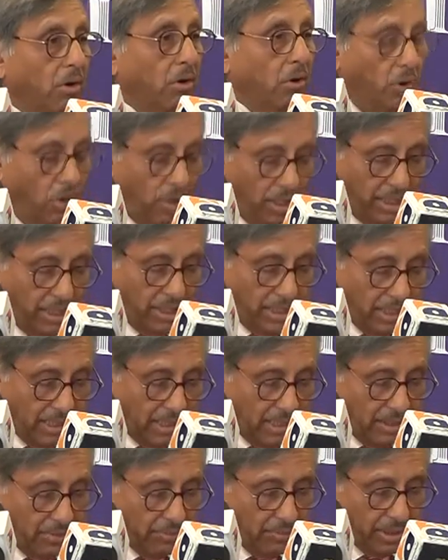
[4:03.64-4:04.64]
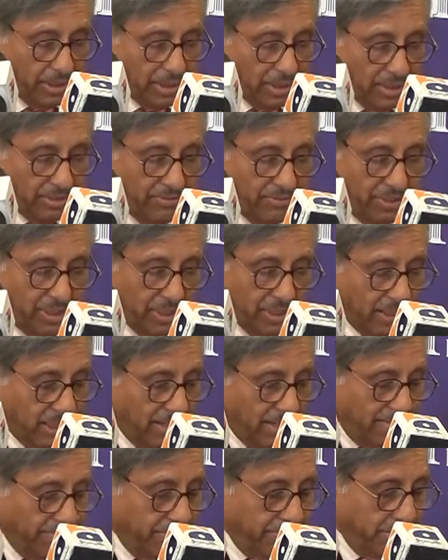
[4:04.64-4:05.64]
or in dealing with the civilian
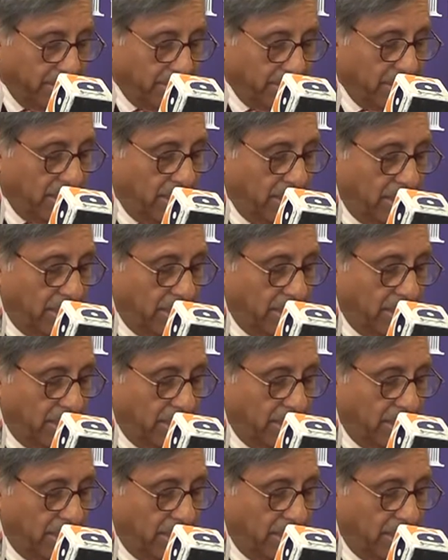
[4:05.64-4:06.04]
government